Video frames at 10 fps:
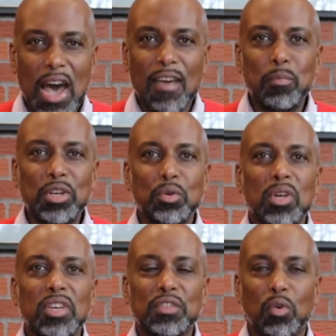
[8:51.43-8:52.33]
I've been
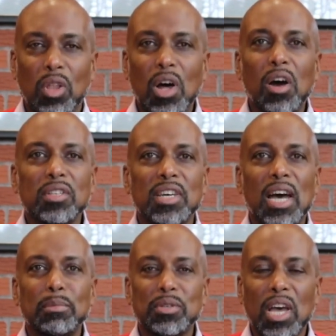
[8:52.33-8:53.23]
doing this for a long
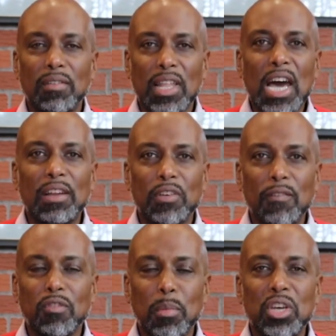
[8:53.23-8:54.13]
time, so I have a lot of
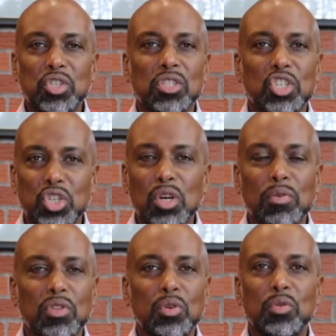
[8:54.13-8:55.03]
information to share
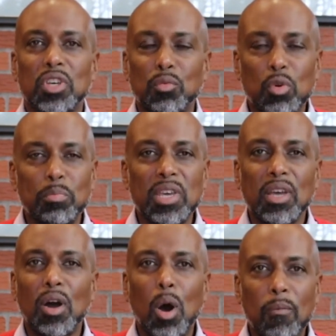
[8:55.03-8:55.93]
with you that will be
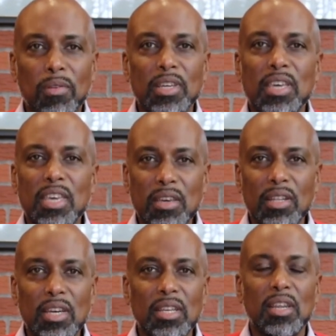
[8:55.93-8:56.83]
hopefully
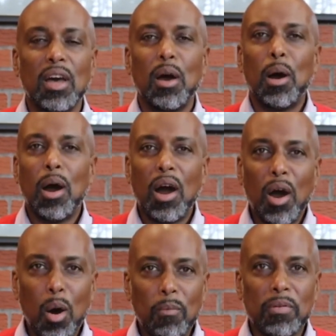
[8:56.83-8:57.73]
healing,
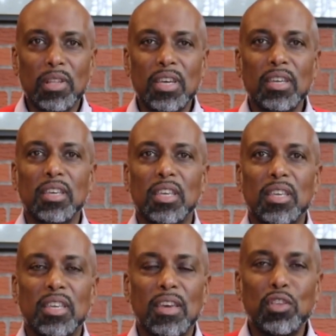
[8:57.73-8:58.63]
hopefully
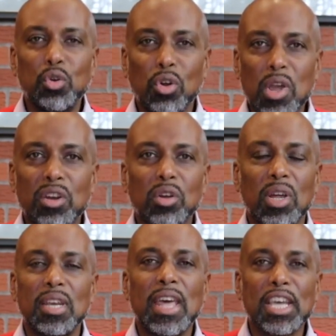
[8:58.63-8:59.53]
giving you a greater
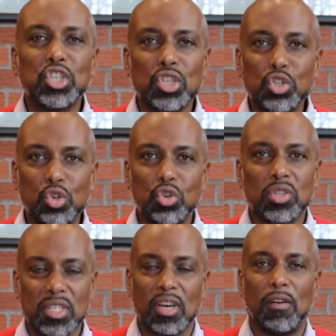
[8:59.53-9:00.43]
connection to
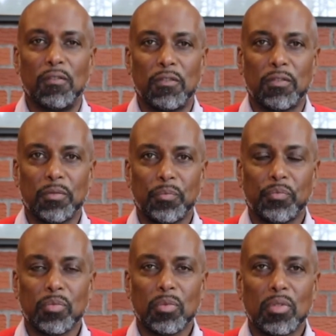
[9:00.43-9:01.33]
yourself.
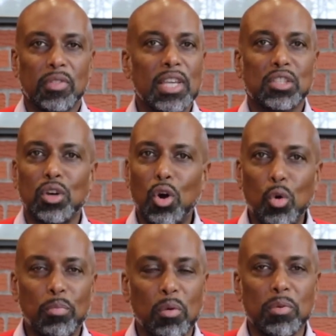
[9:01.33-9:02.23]
That's the
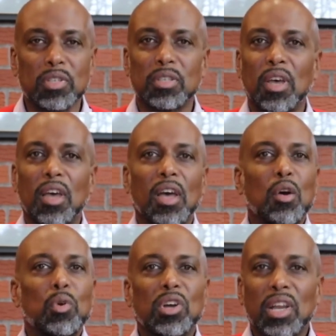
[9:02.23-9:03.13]
whole purpose.
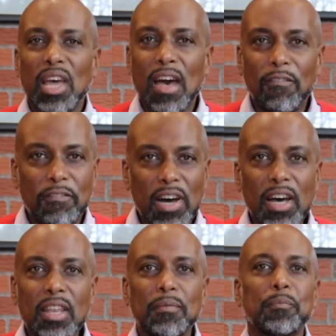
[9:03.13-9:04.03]
We're going to have
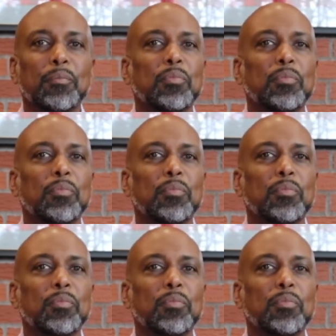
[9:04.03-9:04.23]
fun.